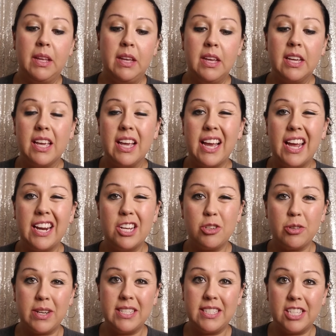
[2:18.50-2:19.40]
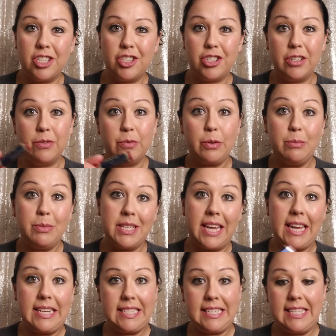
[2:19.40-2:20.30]
can kind of transition from
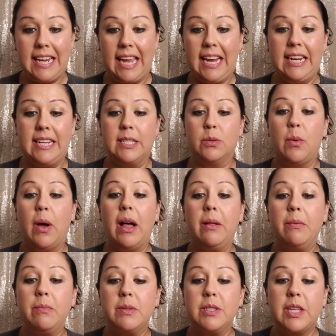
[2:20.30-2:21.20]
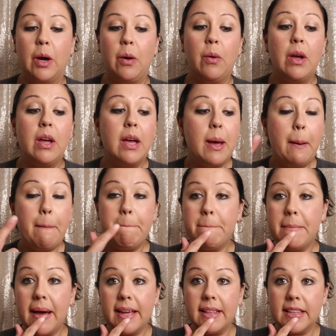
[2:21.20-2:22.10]
day to night as well. So
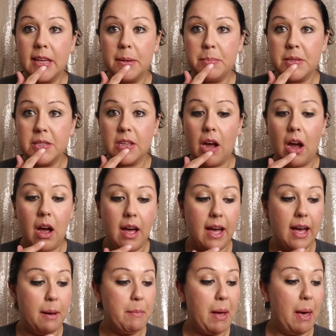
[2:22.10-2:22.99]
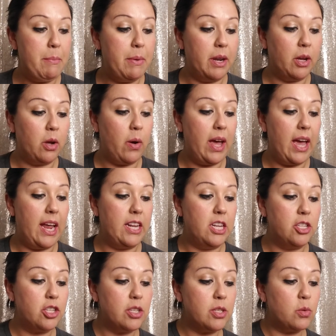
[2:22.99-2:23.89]
my lips, I'm going to go ahead
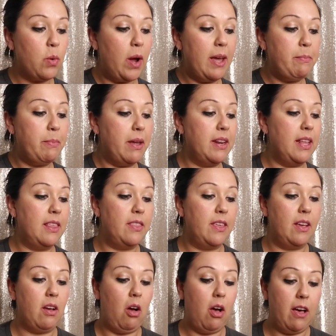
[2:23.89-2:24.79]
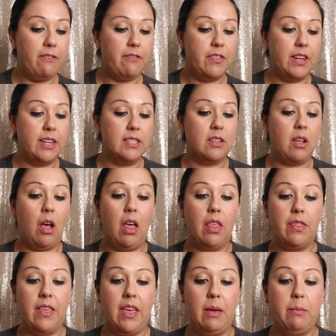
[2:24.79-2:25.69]
and just wipe anything off that is
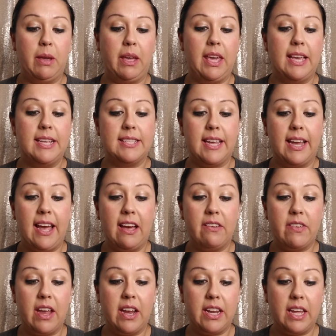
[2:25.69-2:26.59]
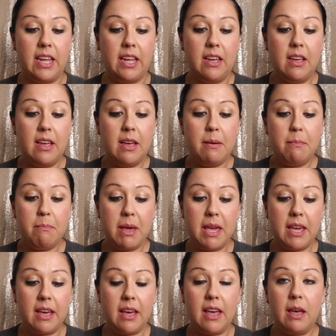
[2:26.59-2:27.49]
on them in case I have any
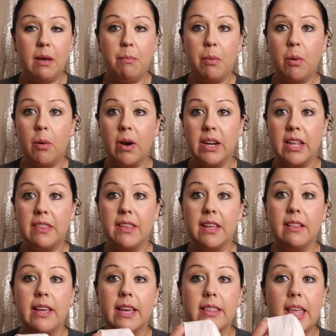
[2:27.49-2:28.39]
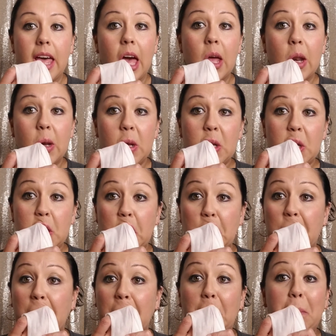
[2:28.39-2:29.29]
makeup or anything like that. So
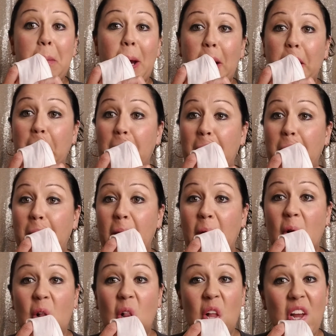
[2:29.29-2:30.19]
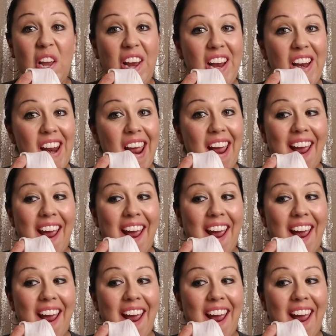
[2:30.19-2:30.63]
just make sure that they're clean